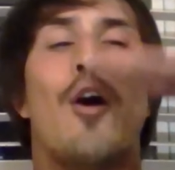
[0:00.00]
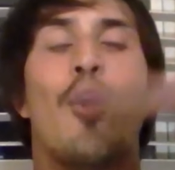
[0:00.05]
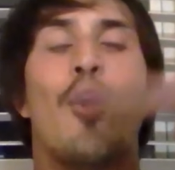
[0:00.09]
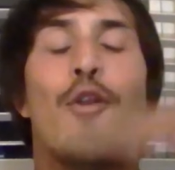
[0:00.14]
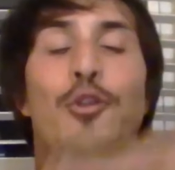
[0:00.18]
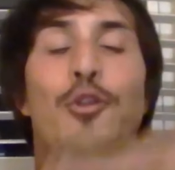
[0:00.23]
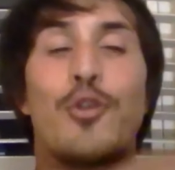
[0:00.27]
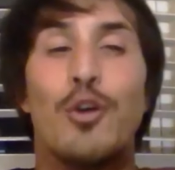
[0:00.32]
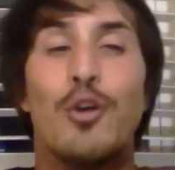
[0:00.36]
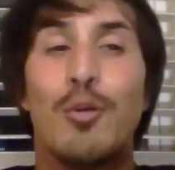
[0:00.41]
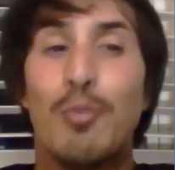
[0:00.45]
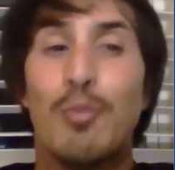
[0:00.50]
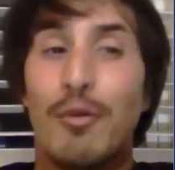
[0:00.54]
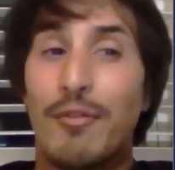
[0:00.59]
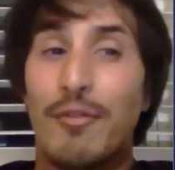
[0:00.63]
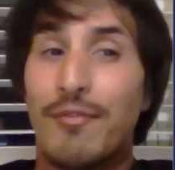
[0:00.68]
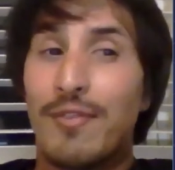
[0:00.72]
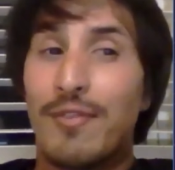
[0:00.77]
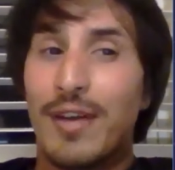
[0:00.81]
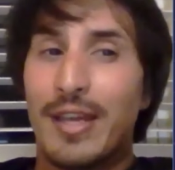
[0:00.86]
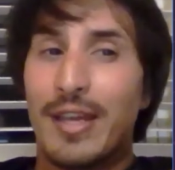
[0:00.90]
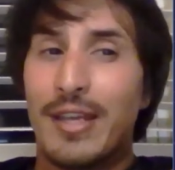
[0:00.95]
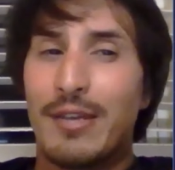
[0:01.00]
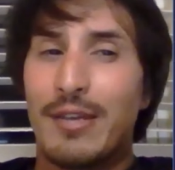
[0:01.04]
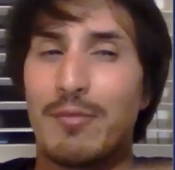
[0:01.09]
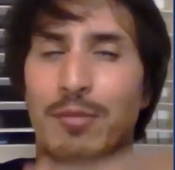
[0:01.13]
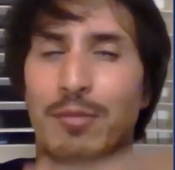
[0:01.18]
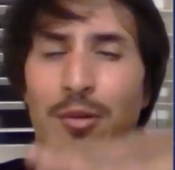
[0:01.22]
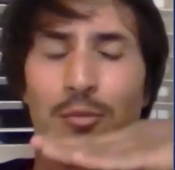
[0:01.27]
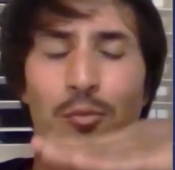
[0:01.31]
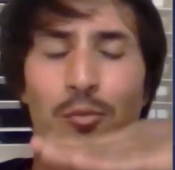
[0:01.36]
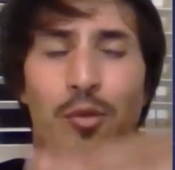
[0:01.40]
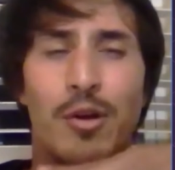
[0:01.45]
a noble fight
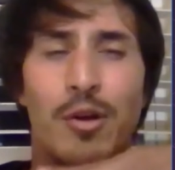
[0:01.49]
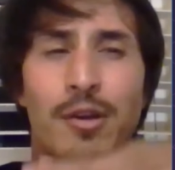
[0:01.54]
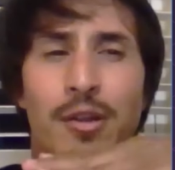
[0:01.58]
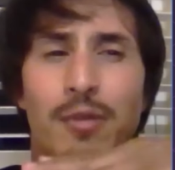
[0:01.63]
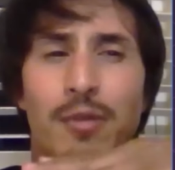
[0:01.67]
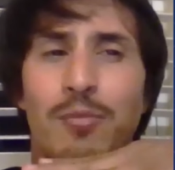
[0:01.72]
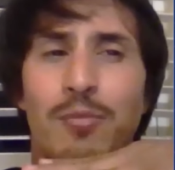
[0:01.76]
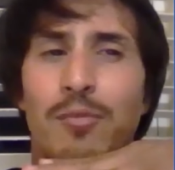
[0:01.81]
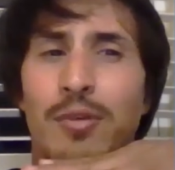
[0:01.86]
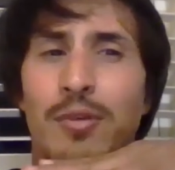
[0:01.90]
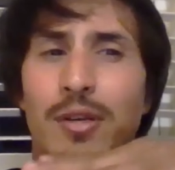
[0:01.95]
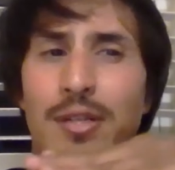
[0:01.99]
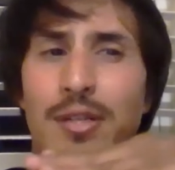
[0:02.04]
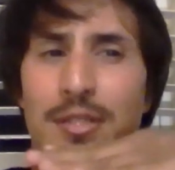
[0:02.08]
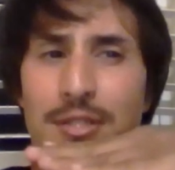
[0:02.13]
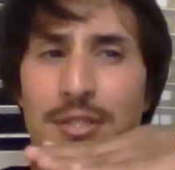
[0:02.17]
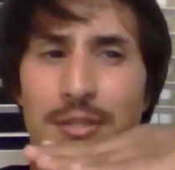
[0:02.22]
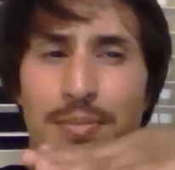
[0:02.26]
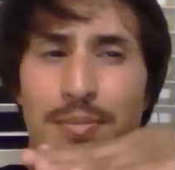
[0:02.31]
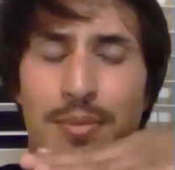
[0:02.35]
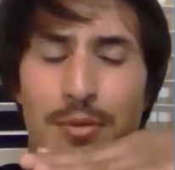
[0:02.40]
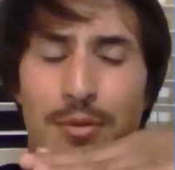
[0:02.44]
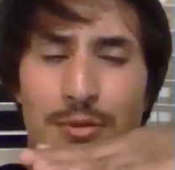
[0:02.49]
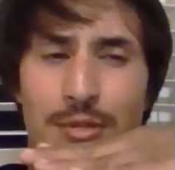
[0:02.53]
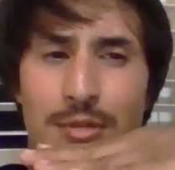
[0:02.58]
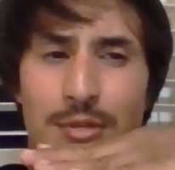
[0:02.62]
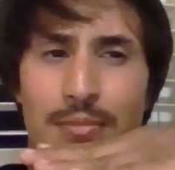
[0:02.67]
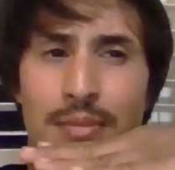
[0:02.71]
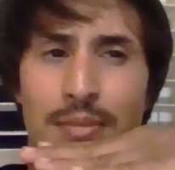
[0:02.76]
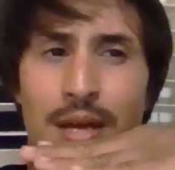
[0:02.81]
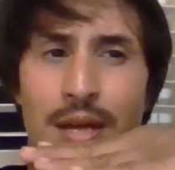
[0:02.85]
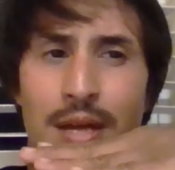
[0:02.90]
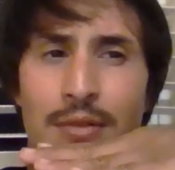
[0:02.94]
where one-on-one is supposed
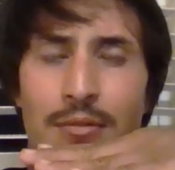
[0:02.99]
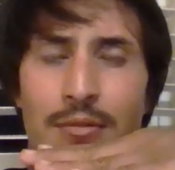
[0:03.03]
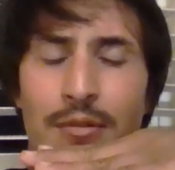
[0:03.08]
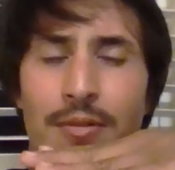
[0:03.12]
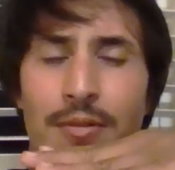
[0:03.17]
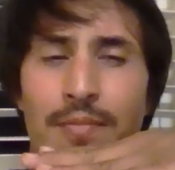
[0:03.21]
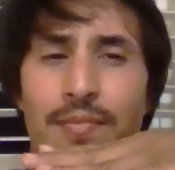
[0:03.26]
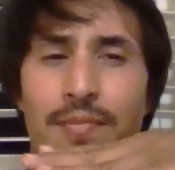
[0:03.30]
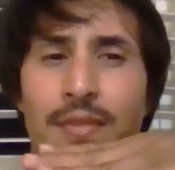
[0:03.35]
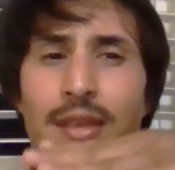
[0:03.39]
to battle.